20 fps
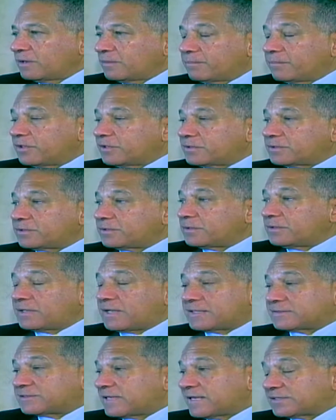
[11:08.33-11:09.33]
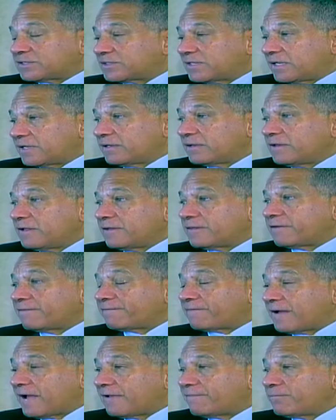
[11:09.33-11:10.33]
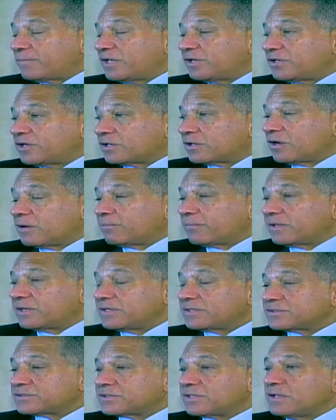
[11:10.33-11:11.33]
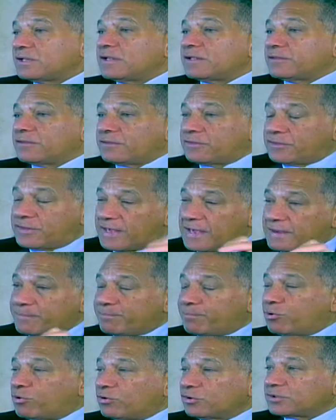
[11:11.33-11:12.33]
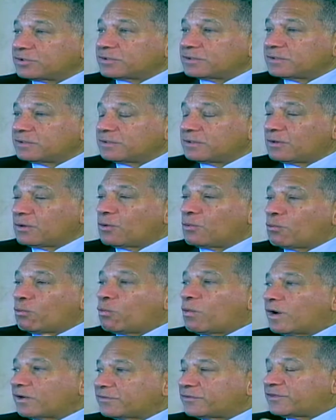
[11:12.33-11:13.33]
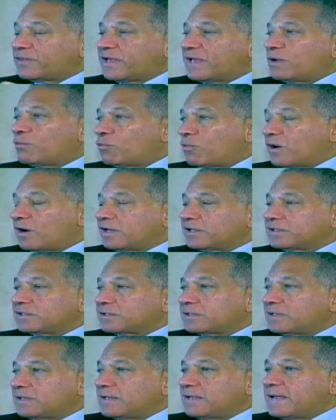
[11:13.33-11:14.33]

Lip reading: But as I said, the 5 media companies, they put what they want,